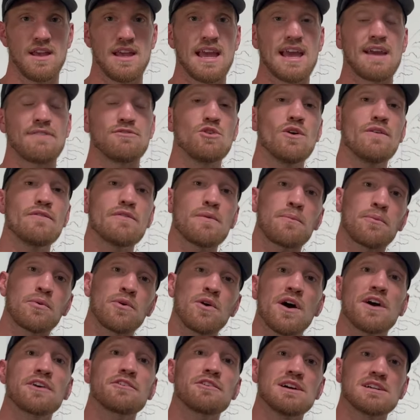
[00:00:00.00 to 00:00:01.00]
If you have a
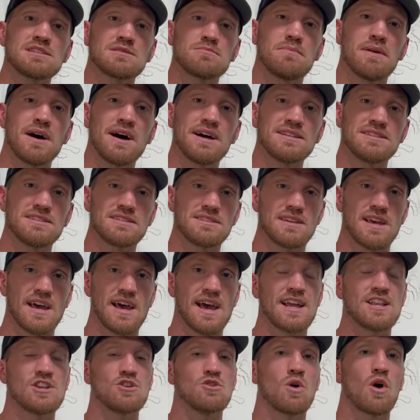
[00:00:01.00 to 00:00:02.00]
progress
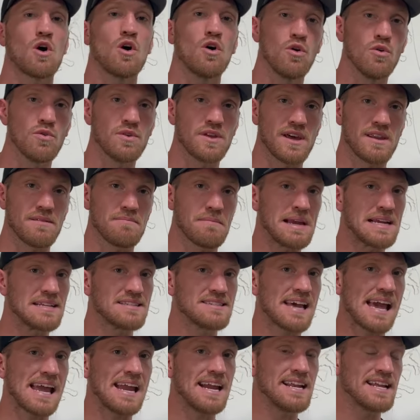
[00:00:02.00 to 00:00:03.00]
mindset and you hold it and
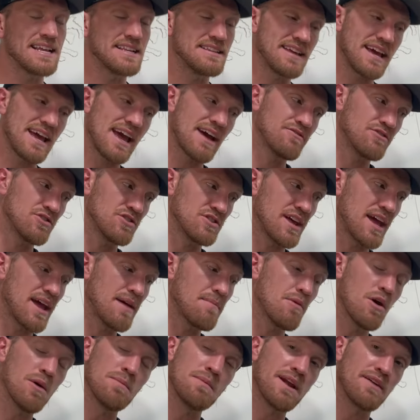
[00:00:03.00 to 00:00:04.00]
maintain it day after day,
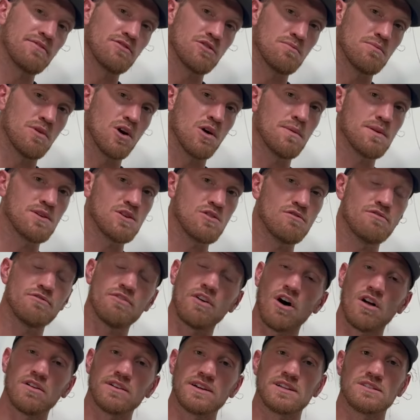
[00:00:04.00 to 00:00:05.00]
moment after moment, you
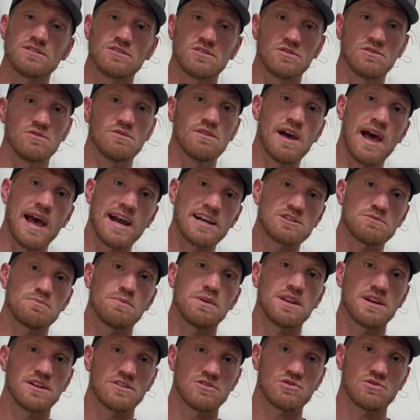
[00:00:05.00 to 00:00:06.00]
fall into
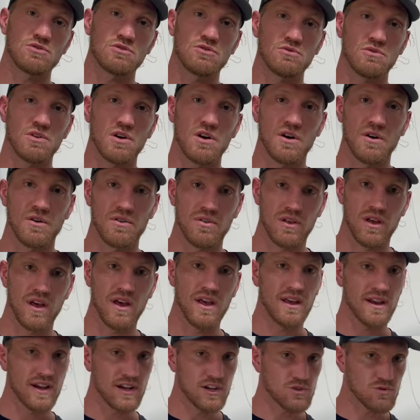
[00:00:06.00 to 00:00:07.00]
exponential growth.
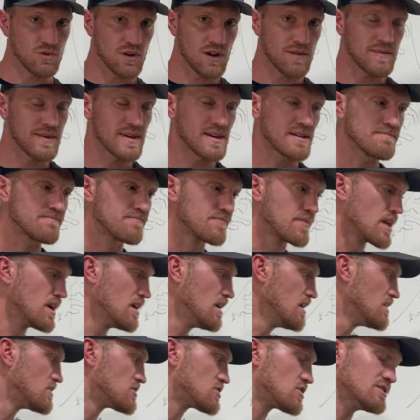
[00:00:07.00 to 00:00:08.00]
Here's what I mean.
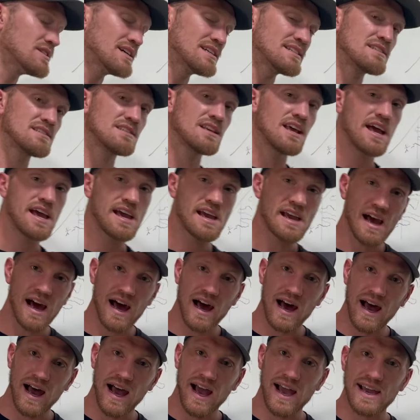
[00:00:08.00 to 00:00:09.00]
So let's say
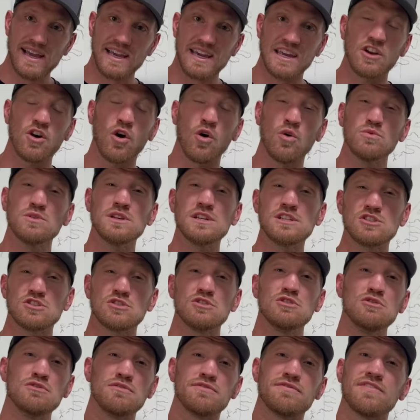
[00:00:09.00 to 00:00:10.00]
I can only
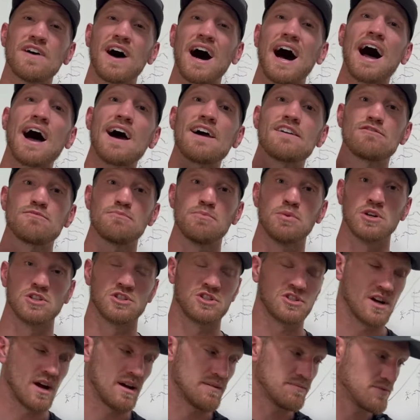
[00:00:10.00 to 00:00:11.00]
do 5
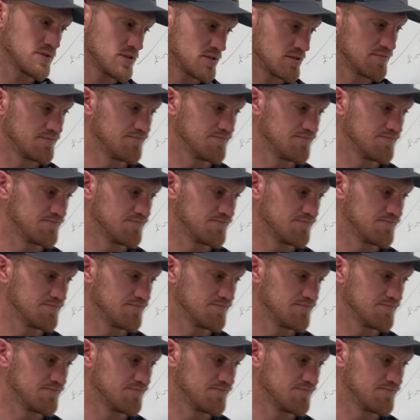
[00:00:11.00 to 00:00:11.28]
push-ups.